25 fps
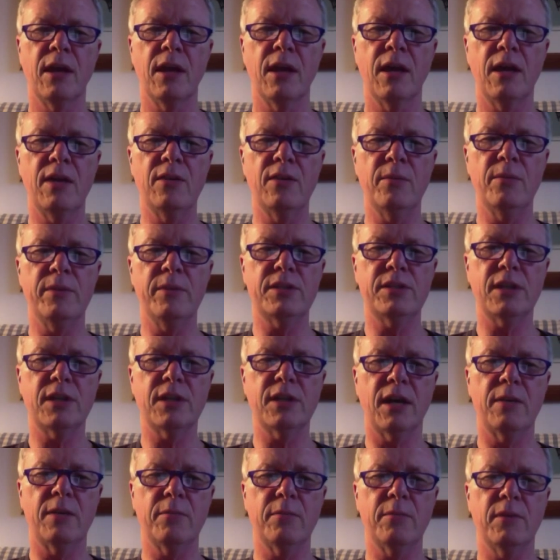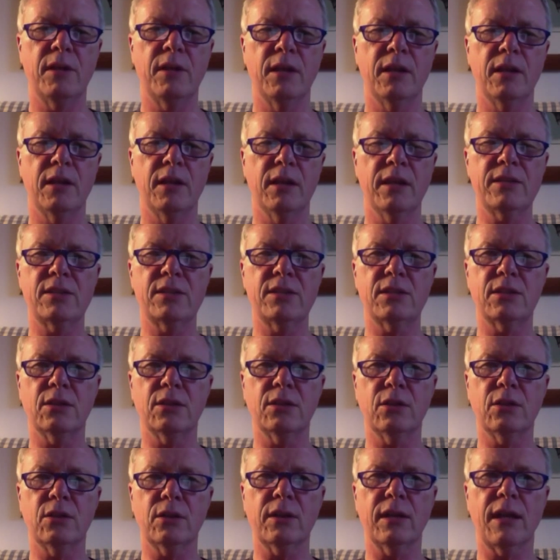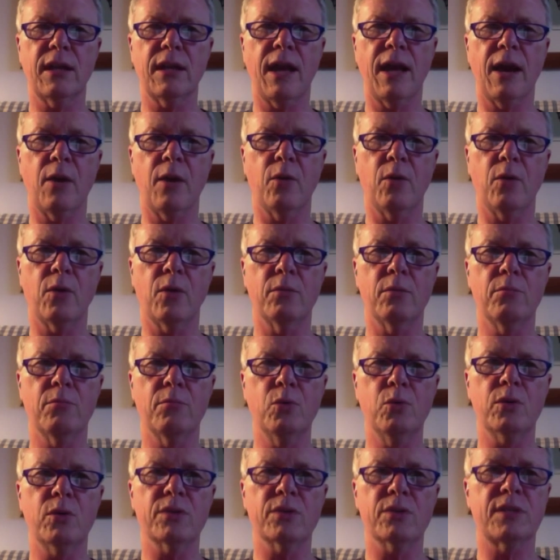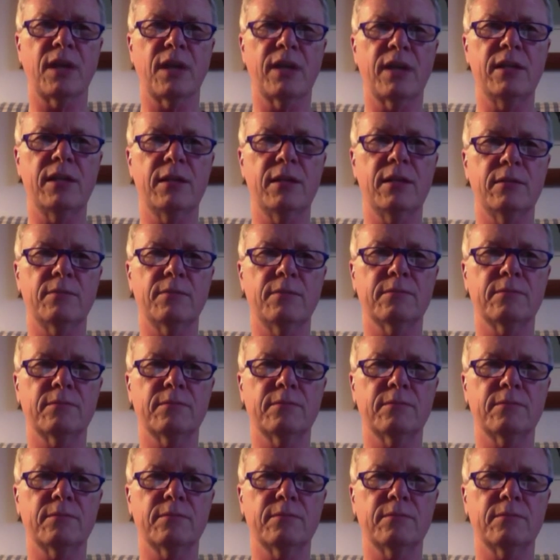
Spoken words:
In the meantime, let's look at our Moodle site.